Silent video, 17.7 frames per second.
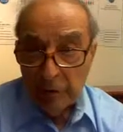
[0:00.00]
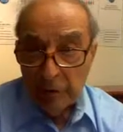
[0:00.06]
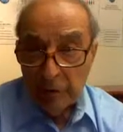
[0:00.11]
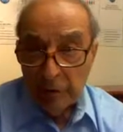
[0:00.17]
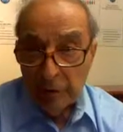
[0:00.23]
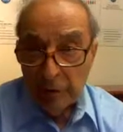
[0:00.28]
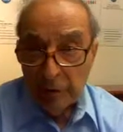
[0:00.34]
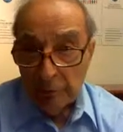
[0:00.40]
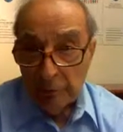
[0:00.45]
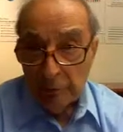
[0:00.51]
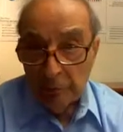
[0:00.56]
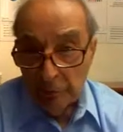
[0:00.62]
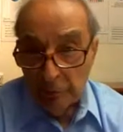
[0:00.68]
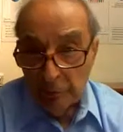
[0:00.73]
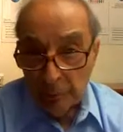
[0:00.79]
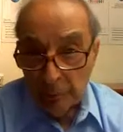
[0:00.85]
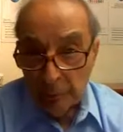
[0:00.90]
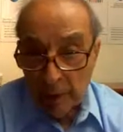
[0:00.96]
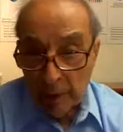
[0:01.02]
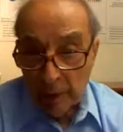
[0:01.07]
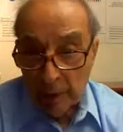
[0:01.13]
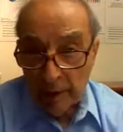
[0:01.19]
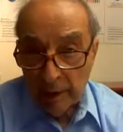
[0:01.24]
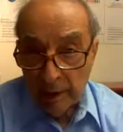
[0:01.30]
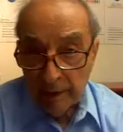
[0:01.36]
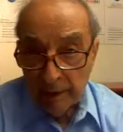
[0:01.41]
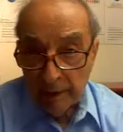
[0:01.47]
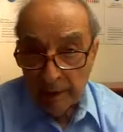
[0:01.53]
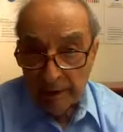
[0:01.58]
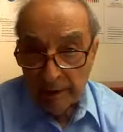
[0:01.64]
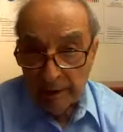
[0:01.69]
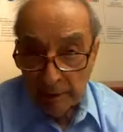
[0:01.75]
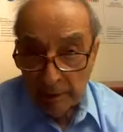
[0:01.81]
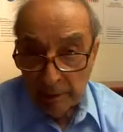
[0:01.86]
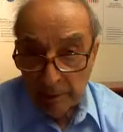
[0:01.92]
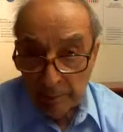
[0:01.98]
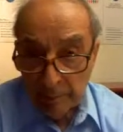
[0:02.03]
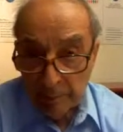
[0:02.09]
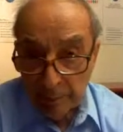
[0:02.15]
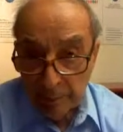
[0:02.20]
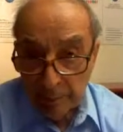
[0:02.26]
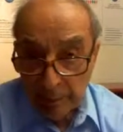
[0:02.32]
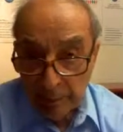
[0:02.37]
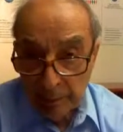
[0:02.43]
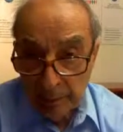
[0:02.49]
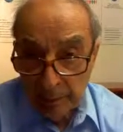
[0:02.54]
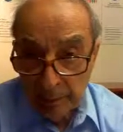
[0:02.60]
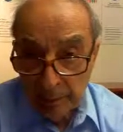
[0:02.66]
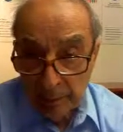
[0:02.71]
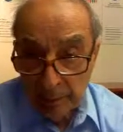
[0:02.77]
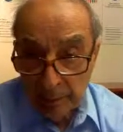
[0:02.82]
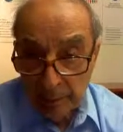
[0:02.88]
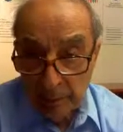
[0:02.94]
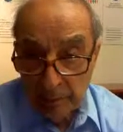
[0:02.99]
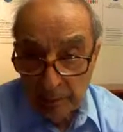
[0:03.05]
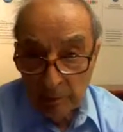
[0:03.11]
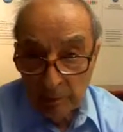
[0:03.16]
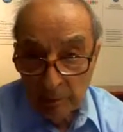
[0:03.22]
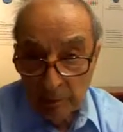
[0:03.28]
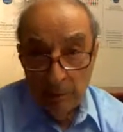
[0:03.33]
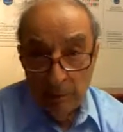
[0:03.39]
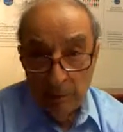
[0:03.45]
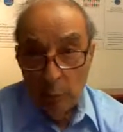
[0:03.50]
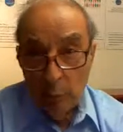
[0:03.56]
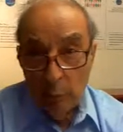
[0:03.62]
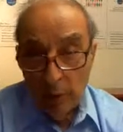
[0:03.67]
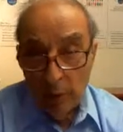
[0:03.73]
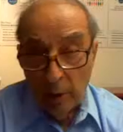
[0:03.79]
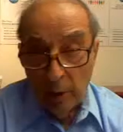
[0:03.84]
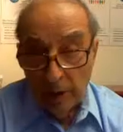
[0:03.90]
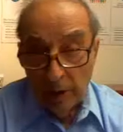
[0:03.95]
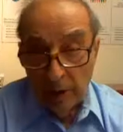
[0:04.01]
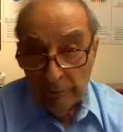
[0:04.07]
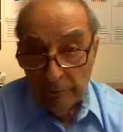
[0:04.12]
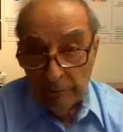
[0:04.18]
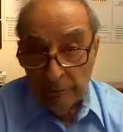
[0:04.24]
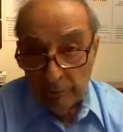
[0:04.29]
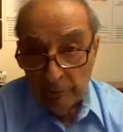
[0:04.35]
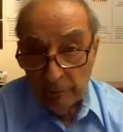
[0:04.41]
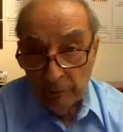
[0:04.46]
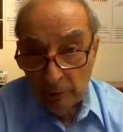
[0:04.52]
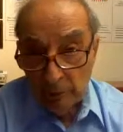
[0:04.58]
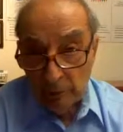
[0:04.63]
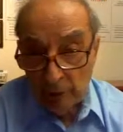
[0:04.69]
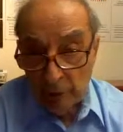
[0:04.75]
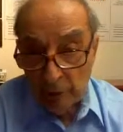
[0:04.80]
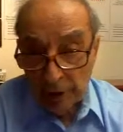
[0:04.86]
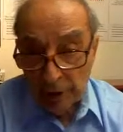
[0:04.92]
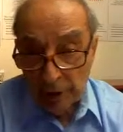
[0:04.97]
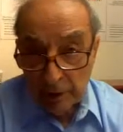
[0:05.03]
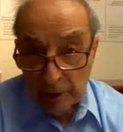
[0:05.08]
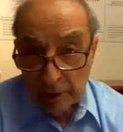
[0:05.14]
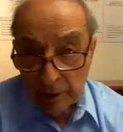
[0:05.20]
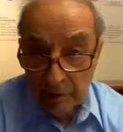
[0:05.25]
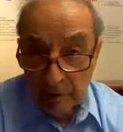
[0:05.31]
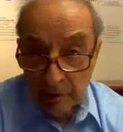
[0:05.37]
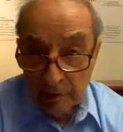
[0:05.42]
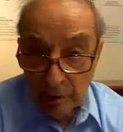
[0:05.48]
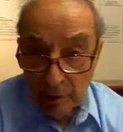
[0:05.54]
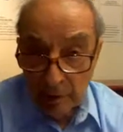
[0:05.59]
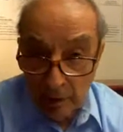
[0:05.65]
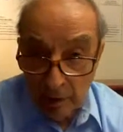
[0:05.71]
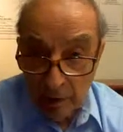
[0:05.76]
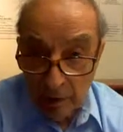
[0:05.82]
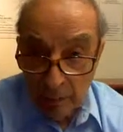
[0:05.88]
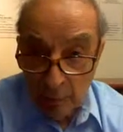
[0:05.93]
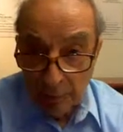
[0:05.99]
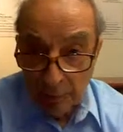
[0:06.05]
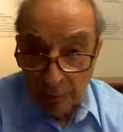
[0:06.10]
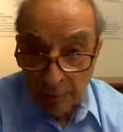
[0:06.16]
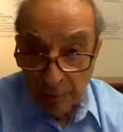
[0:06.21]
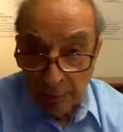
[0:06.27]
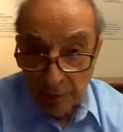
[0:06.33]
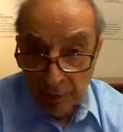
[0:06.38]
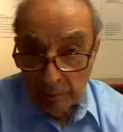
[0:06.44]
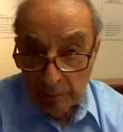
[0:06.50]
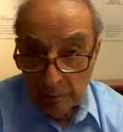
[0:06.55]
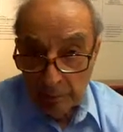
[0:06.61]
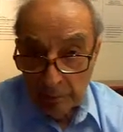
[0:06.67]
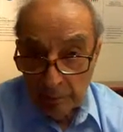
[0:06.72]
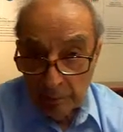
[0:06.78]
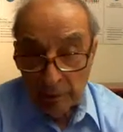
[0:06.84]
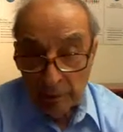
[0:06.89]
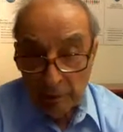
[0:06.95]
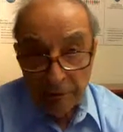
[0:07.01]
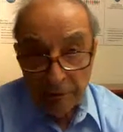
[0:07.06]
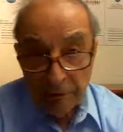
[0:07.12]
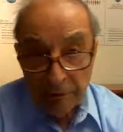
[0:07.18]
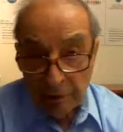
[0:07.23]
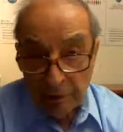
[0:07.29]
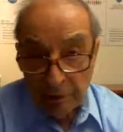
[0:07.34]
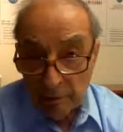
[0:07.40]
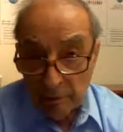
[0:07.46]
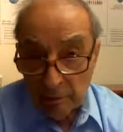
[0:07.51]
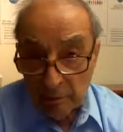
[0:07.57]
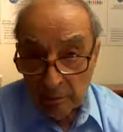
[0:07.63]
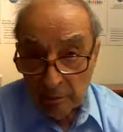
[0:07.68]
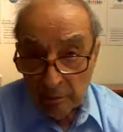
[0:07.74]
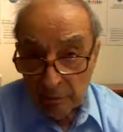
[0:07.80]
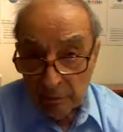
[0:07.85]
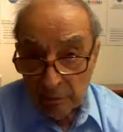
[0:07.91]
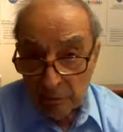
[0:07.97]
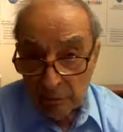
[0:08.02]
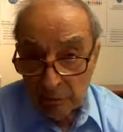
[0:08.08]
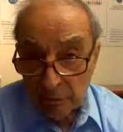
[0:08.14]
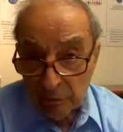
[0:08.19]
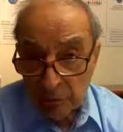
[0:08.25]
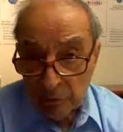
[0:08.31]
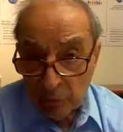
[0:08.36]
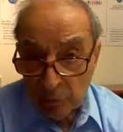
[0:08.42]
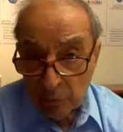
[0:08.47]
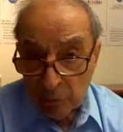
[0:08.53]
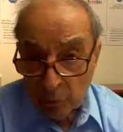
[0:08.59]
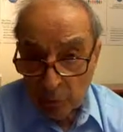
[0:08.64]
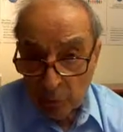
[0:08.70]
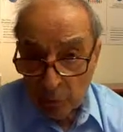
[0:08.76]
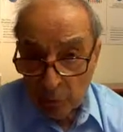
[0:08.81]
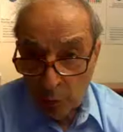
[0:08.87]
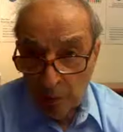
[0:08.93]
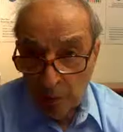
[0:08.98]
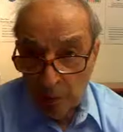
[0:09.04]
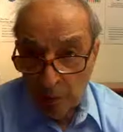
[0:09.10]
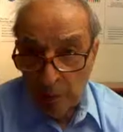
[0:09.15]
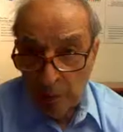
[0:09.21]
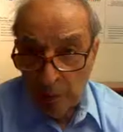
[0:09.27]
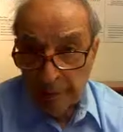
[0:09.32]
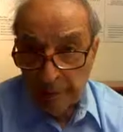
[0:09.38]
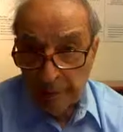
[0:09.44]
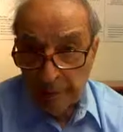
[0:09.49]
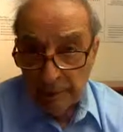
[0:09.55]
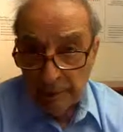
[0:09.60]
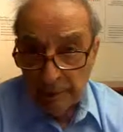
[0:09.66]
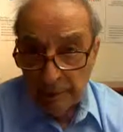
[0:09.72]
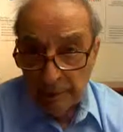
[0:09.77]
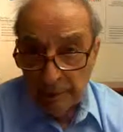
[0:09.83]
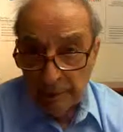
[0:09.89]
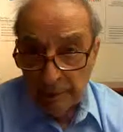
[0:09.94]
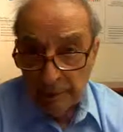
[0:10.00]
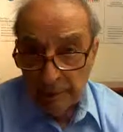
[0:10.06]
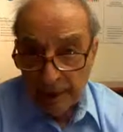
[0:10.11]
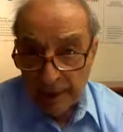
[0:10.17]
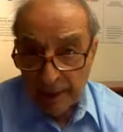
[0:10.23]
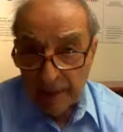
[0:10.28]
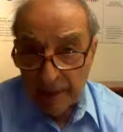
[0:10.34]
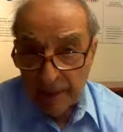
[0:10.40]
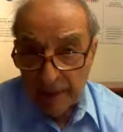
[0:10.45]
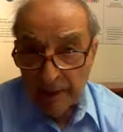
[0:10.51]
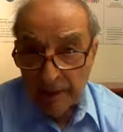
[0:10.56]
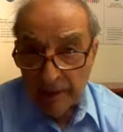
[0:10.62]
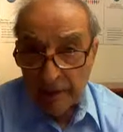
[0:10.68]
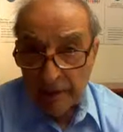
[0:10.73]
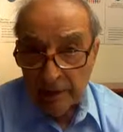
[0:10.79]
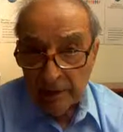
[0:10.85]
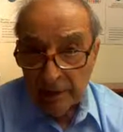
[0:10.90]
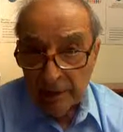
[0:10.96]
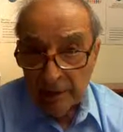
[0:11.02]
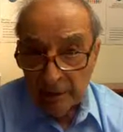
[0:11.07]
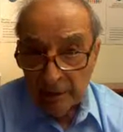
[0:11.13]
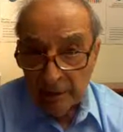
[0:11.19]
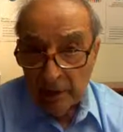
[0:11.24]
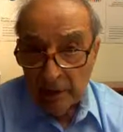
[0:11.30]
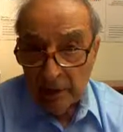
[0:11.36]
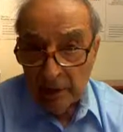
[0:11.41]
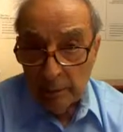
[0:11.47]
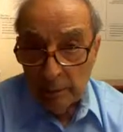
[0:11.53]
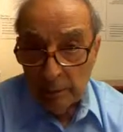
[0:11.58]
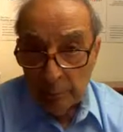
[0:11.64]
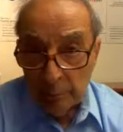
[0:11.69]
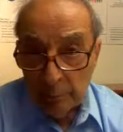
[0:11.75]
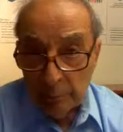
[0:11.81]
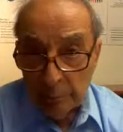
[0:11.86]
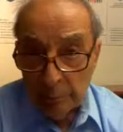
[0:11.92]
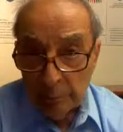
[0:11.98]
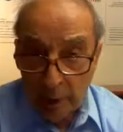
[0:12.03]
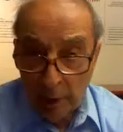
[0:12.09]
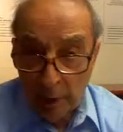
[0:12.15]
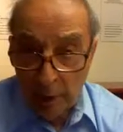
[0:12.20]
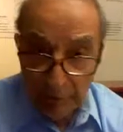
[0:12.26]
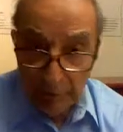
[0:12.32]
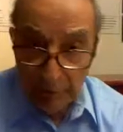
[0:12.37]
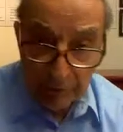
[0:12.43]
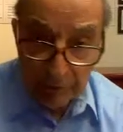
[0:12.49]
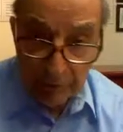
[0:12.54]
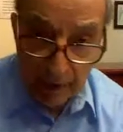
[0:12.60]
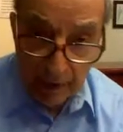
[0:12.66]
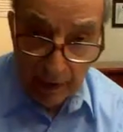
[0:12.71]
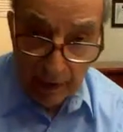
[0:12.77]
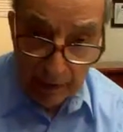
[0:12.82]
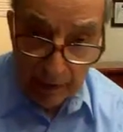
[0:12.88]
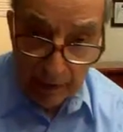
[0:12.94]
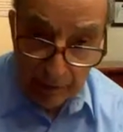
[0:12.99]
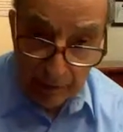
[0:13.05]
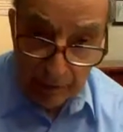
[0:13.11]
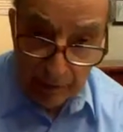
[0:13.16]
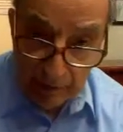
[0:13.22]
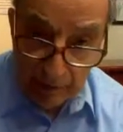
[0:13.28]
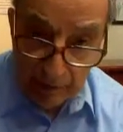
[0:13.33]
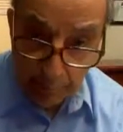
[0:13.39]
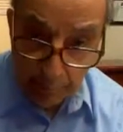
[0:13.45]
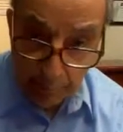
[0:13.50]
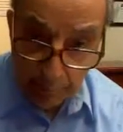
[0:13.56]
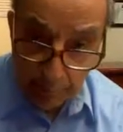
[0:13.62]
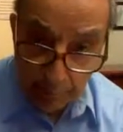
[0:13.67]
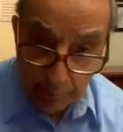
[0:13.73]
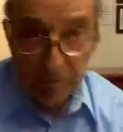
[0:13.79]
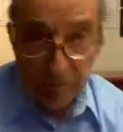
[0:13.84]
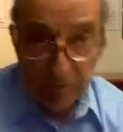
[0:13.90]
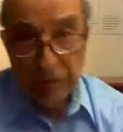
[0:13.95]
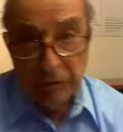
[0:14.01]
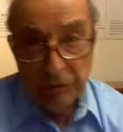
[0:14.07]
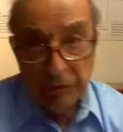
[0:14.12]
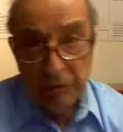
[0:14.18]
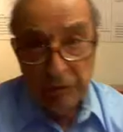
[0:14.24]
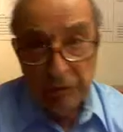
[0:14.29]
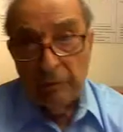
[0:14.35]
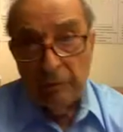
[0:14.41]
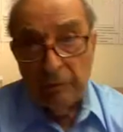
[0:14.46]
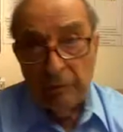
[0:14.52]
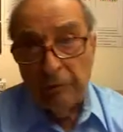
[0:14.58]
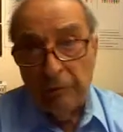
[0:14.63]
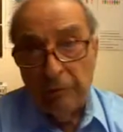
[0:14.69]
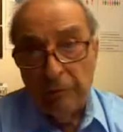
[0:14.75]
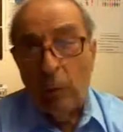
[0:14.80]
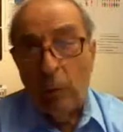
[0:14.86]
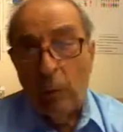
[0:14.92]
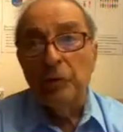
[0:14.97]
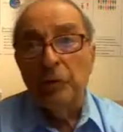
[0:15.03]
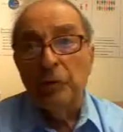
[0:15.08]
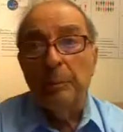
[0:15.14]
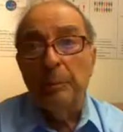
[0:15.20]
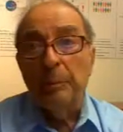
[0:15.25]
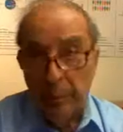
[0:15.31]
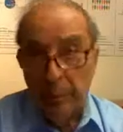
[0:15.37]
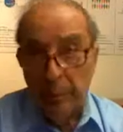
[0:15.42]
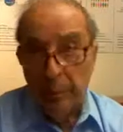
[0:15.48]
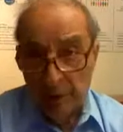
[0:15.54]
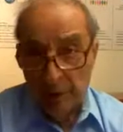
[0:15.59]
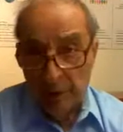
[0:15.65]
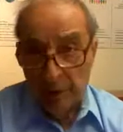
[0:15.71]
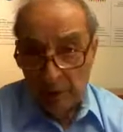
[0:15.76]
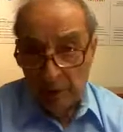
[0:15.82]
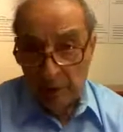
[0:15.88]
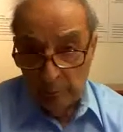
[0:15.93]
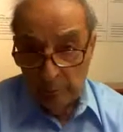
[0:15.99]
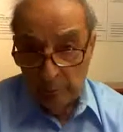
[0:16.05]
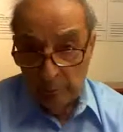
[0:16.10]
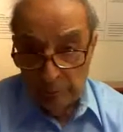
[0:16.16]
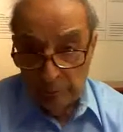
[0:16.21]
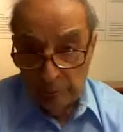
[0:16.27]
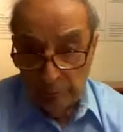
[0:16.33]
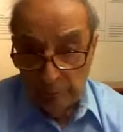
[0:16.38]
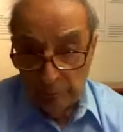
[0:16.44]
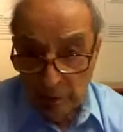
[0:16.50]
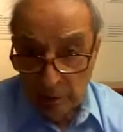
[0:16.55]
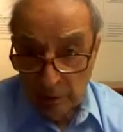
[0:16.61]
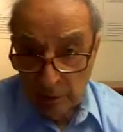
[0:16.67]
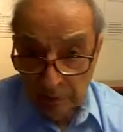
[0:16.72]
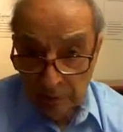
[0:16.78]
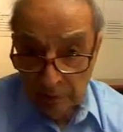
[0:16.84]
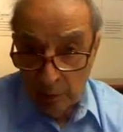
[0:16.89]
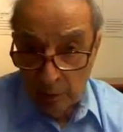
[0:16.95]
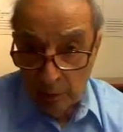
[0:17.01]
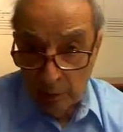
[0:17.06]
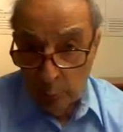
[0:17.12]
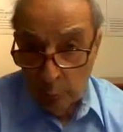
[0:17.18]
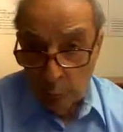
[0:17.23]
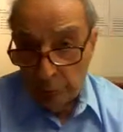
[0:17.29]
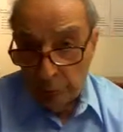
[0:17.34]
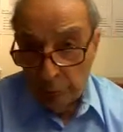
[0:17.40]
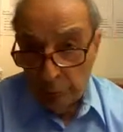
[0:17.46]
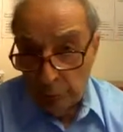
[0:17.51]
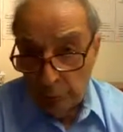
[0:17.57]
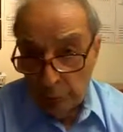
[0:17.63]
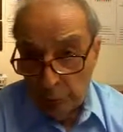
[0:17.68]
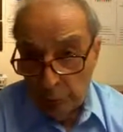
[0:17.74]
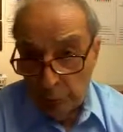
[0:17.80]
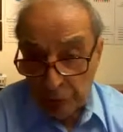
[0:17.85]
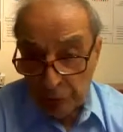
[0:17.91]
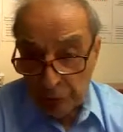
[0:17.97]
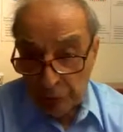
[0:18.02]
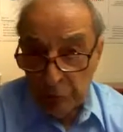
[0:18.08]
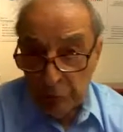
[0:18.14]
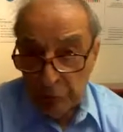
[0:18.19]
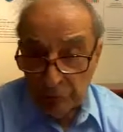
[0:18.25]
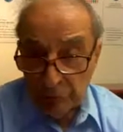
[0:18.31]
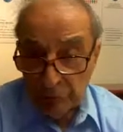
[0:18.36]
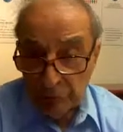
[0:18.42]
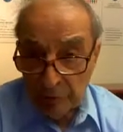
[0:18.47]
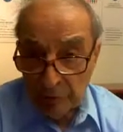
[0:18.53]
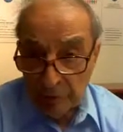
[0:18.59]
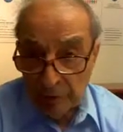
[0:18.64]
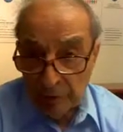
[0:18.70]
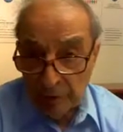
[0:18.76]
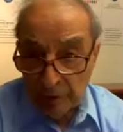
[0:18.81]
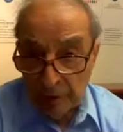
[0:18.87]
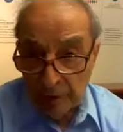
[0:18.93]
So the ability to integrate all this data into one database, one silo, and make that same data available to the doctor, to the payer, to the patient, to the caregiver, so they're all working on the same page, I think is critical in our attempt to solve the population health